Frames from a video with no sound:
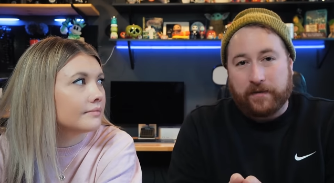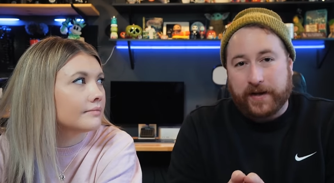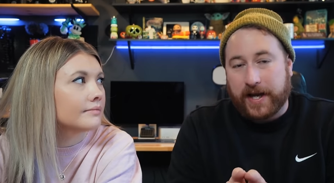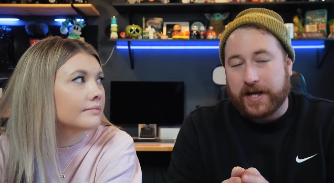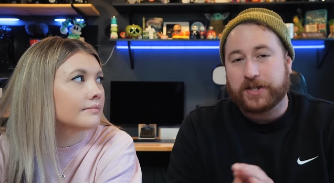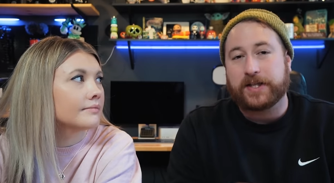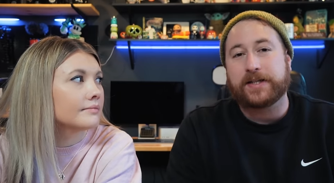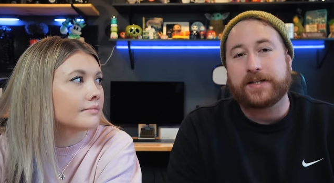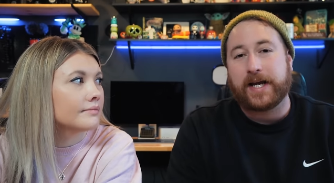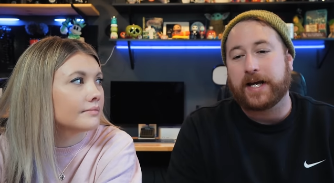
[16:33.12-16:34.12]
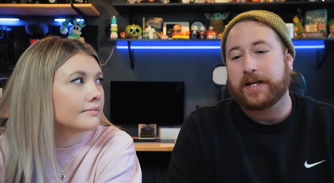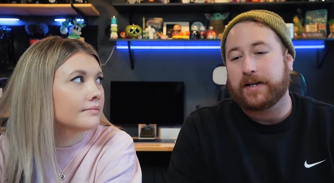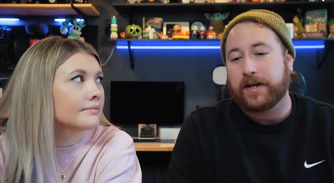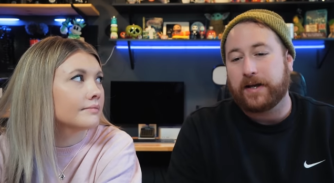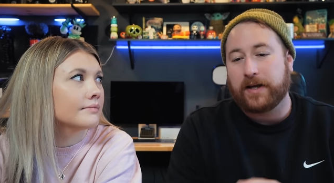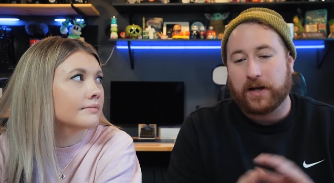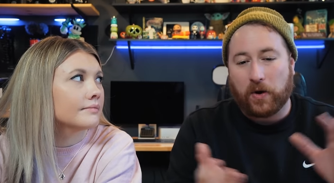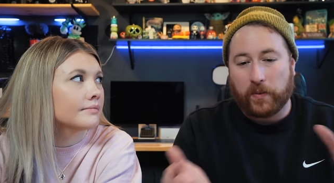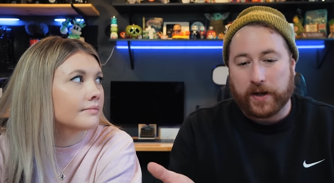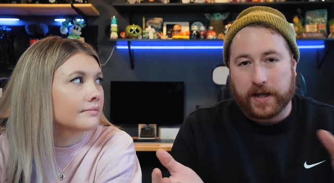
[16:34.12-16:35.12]
Speaker 1: on vacations, and you
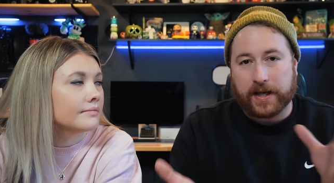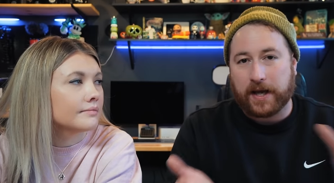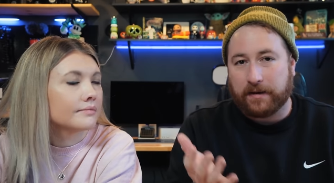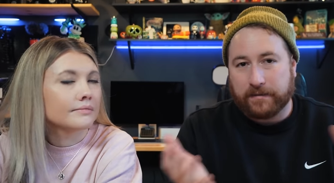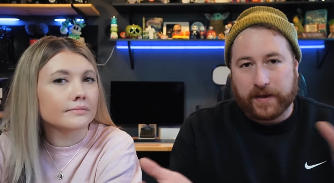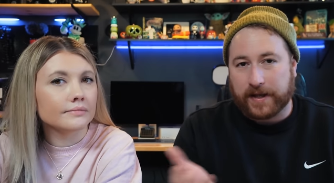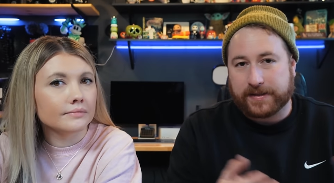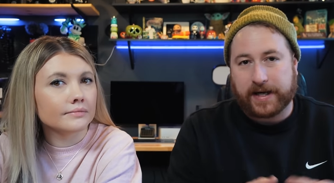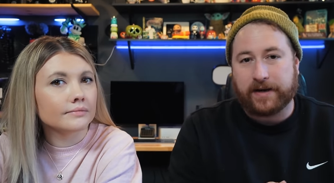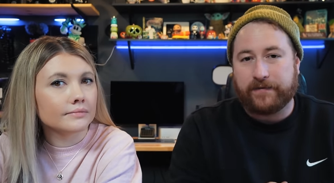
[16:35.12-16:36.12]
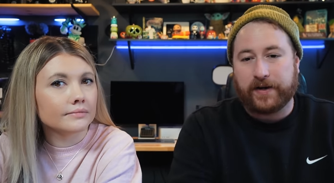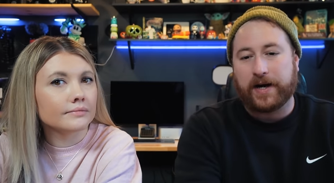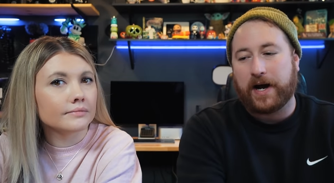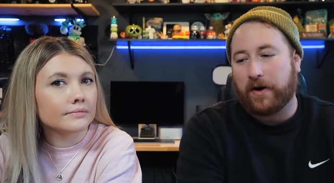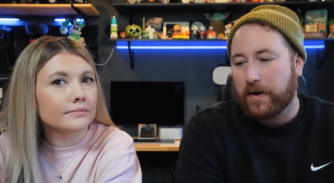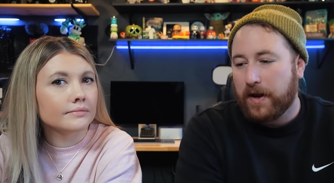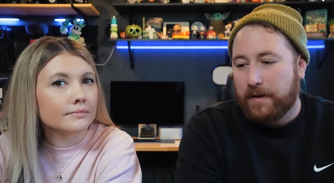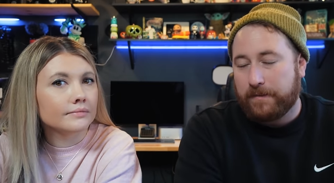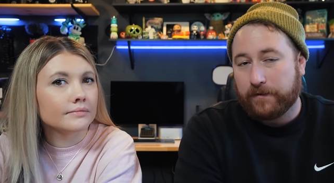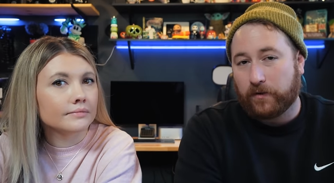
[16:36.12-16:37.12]
know we can get things kind of figured out
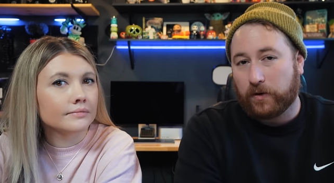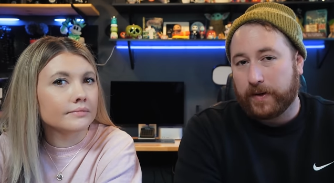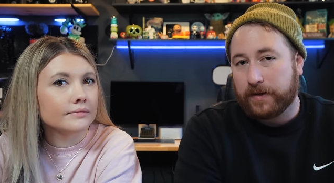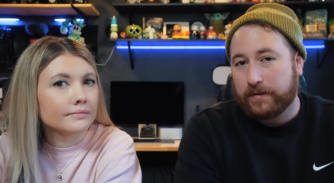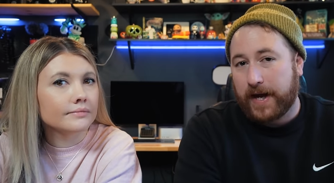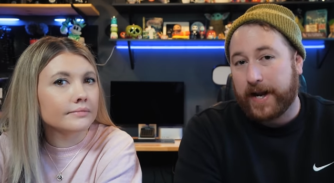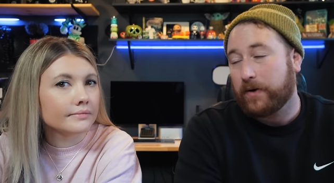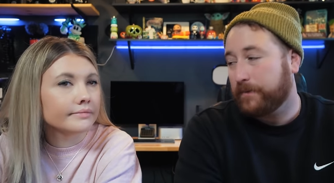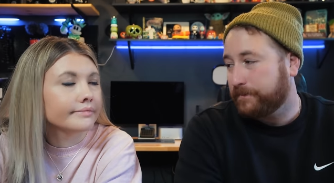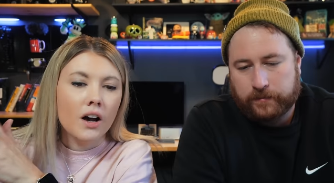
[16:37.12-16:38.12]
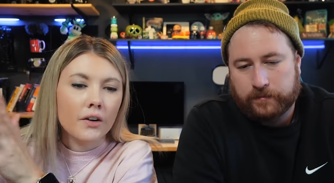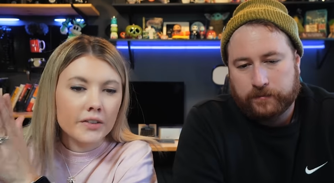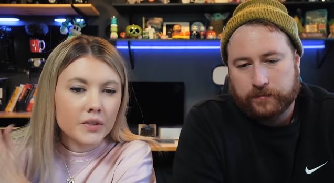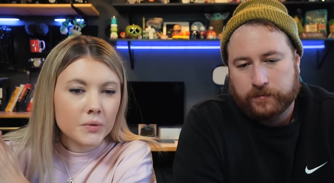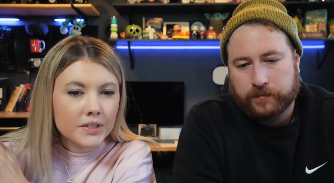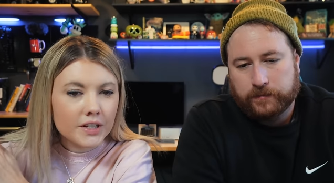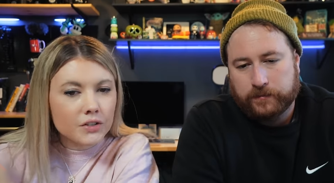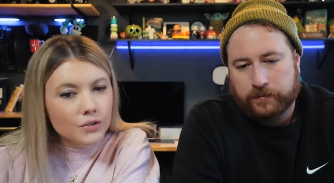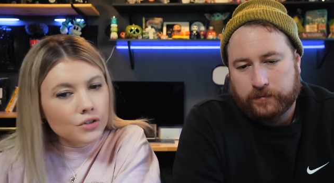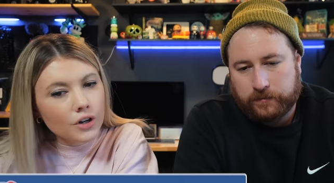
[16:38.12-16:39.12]
before we head out.
Speaker 2: All right, this one
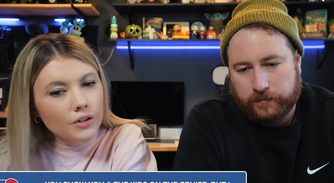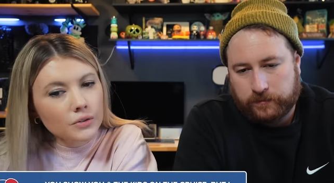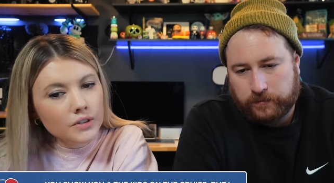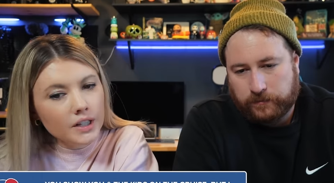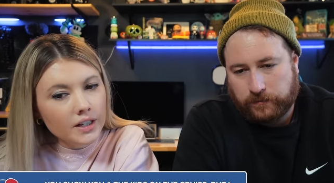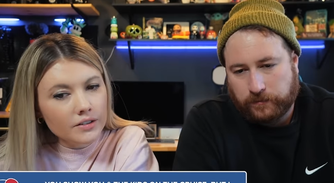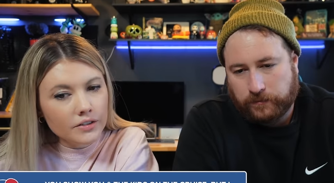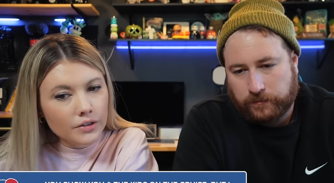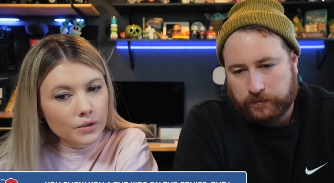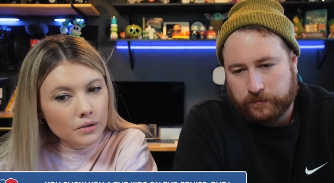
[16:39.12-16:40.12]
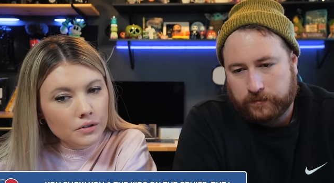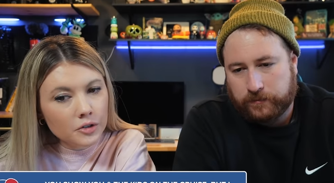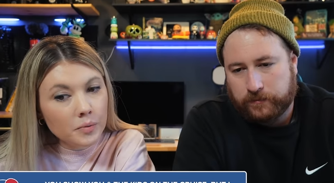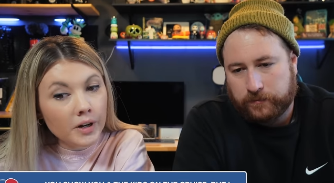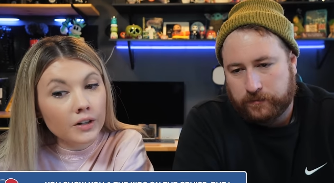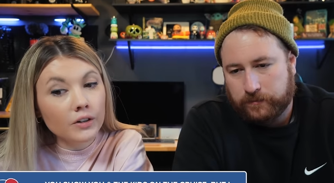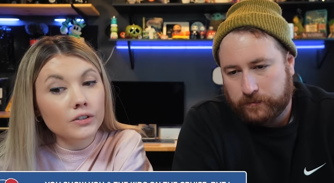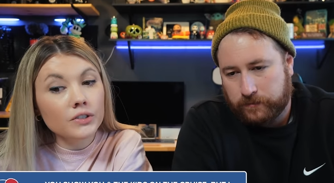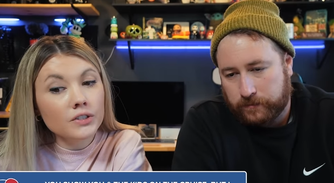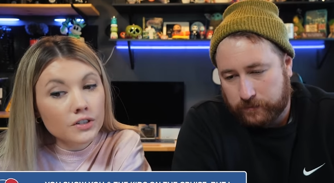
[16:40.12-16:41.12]
says, You show you and the kids on the cruise, but I know
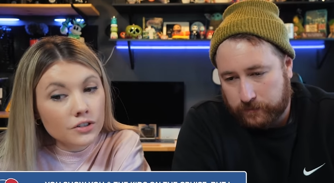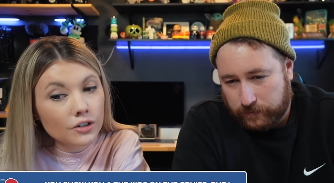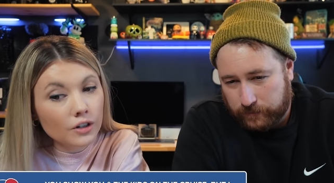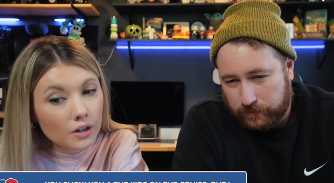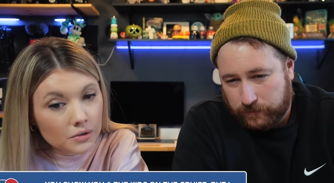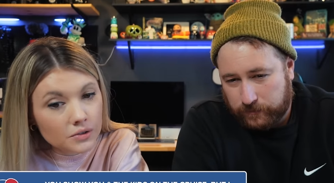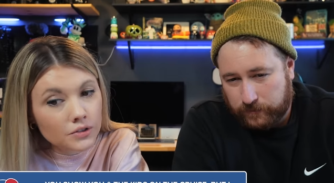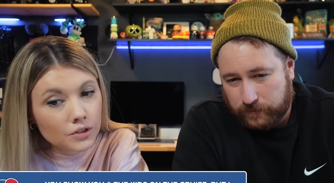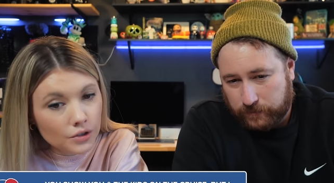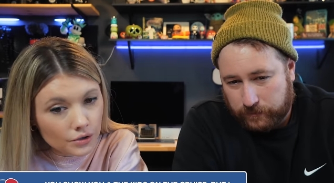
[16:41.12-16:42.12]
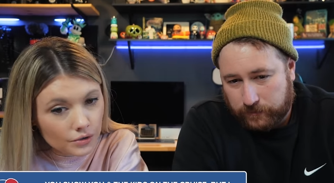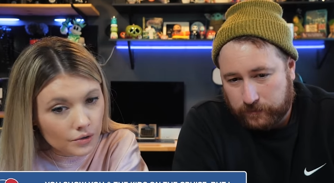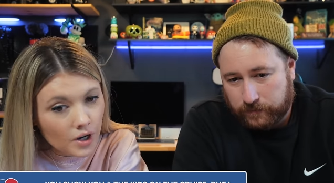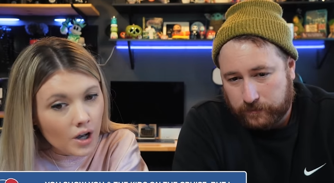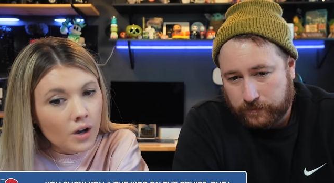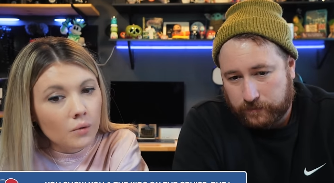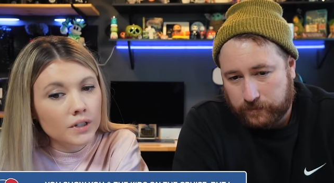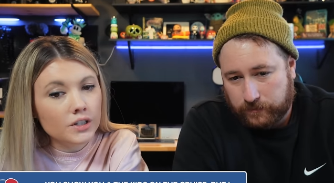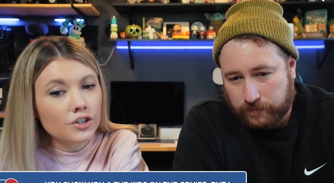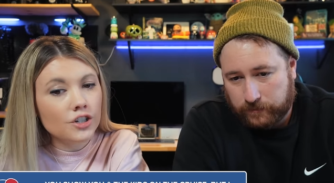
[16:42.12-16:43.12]
your sister goes too.
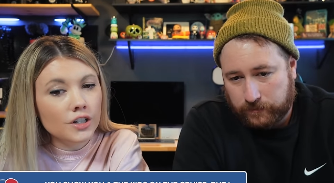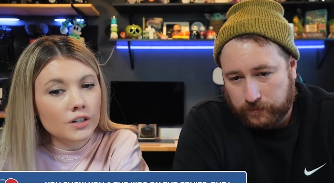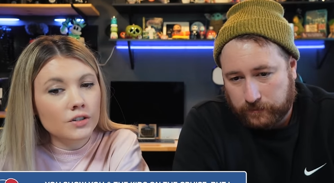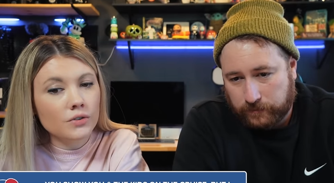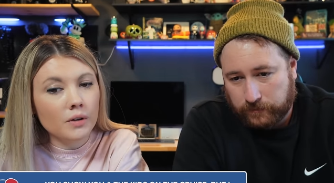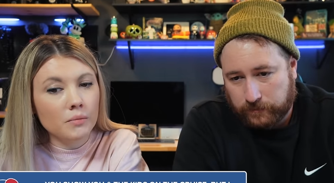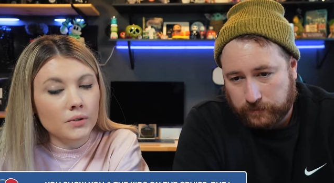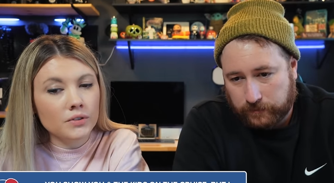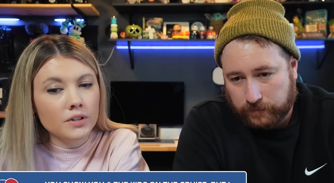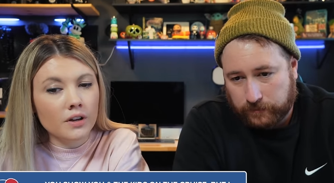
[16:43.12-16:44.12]
What does she enjoy most